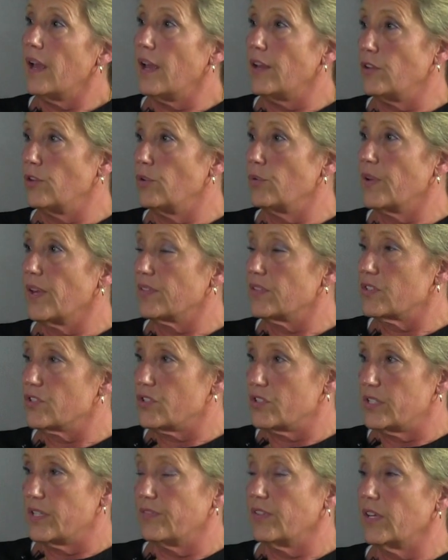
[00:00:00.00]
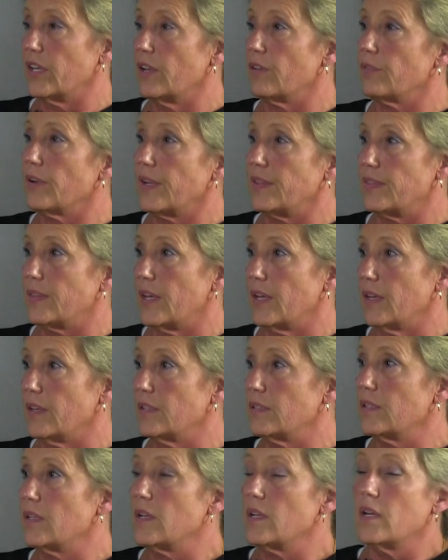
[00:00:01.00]
and you get the certificate right
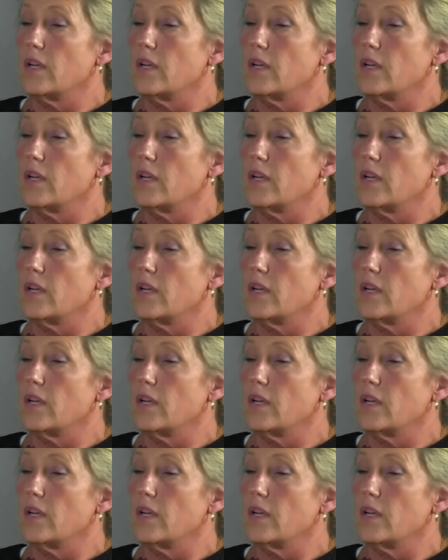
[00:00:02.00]
there.